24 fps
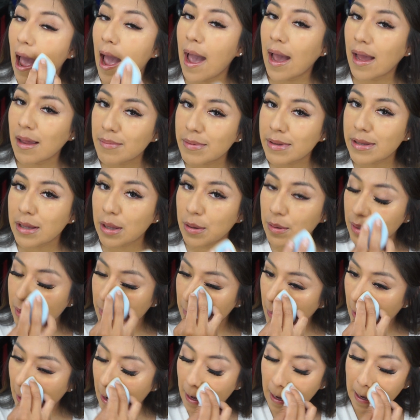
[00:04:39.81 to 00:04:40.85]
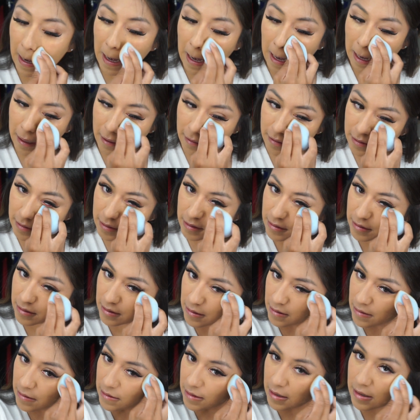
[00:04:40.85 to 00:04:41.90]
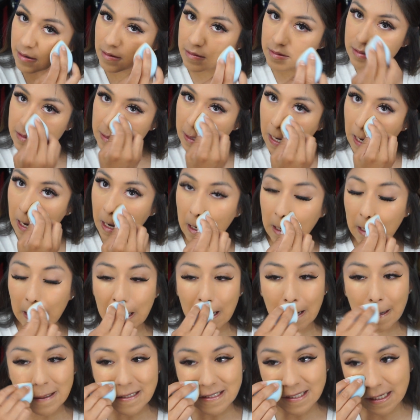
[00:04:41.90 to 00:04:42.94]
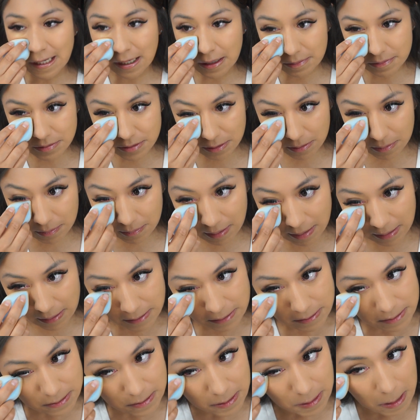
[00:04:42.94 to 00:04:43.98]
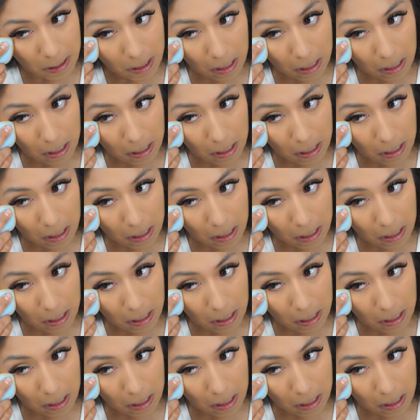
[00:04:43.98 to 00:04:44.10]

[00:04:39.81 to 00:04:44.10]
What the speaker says: I'd be low-key mad that it was using up so much.